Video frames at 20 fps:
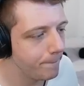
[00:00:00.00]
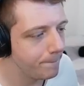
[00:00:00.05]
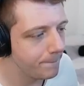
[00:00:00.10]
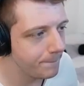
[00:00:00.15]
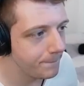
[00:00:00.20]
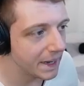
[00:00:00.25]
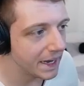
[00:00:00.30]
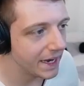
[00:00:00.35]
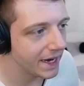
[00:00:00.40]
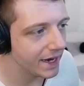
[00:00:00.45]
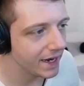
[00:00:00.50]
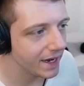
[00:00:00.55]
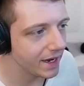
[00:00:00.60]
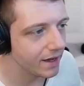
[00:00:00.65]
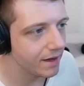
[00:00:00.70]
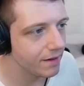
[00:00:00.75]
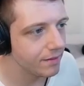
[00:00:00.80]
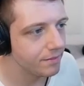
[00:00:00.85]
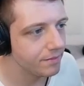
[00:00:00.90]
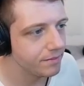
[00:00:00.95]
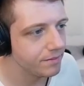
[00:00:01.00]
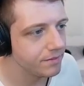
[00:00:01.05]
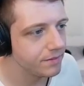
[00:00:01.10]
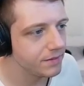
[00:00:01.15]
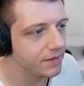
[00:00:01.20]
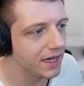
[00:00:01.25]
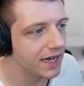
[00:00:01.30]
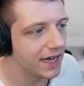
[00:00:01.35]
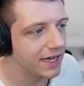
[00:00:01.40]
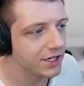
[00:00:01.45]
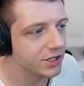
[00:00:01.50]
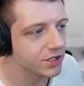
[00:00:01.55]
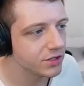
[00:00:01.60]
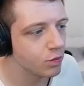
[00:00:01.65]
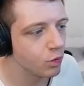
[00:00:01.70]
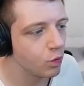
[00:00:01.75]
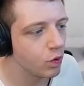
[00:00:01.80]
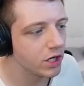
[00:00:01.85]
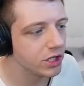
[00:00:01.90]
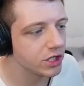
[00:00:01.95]
Bam. I just
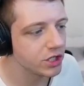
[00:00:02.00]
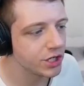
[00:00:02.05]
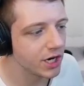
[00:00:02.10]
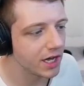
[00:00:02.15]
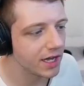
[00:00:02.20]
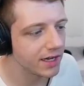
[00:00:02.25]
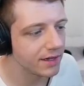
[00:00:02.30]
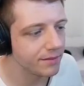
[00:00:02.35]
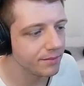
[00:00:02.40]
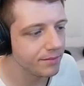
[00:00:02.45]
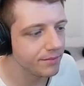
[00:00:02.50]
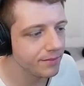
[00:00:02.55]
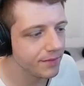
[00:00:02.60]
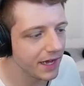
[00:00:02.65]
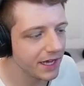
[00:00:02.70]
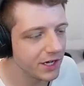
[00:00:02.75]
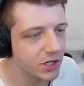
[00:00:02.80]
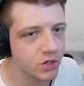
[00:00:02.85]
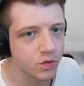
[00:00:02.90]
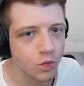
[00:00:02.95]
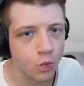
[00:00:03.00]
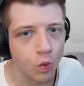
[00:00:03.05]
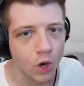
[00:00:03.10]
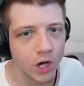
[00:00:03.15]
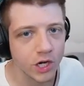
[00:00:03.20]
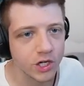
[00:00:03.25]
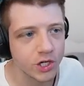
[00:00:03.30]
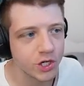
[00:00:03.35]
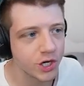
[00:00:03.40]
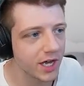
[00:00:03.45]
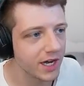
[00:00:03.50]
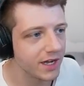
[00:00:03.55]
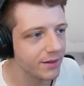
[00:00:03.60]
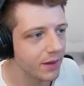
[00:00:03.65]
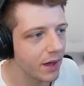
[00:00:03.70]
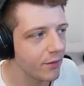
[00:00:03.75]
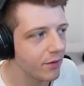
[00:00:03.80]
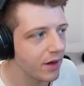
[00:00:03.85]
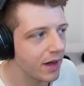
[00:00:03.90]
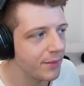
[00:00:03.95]
one shot him. I just one shot him.
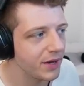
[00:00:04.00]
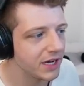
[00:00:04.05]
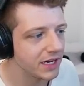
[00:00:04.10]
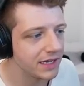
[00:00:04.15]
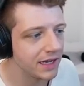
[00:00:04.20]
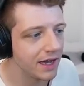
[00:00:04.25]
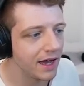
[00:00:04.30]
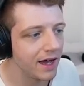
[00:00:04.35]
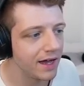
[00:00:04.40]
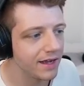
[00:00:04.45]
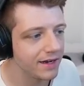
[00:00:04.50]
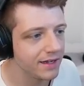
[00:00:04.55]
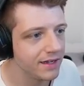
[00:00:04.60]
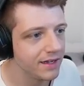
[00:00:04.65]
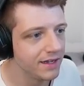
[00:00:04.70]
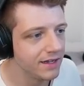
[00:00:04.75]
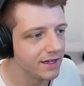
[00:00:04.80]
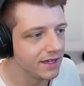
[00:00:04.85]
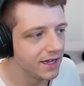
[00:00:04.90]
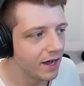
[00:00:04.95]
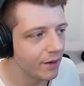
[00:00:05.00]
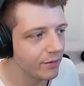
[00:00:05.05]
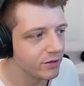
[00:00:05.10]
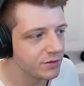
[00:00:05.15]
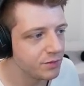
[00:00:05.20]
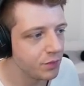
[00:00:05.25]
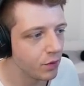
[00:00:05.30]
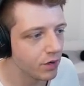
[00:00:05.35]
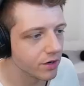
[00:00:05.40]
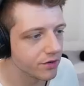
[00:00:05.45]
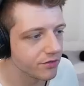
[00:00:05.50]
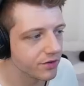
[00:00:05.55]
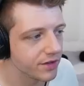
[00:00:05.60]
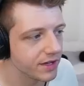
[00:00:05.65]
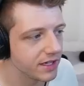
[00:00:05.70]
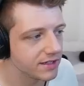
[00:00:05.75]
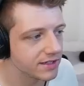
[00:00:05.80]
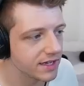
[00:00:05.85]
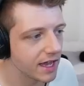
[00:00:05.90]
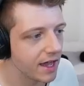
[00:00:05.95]
I, I'm a god. I was born for
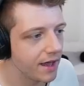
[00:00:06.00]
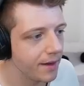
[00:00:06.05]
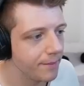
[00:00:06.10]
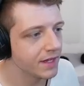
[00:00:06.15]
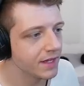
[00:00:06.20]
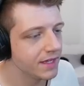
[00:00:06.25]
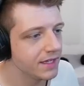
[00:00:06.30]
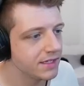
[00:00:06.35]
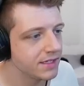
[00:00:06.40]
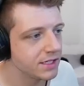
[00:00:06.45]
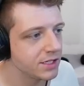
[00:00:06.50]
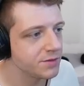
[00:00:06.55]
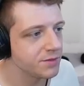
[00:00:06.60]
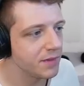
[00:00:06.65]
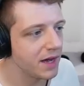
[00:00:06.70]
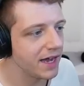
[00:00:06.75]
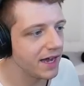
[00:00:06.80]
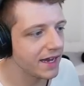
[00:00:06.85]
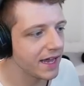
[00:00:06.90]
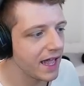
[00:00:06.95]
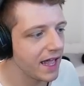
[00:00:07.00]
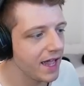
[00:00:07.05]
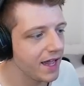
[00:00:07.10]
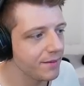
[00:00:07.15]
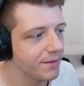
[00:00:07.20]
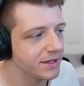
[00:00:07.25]
this game. This is my game.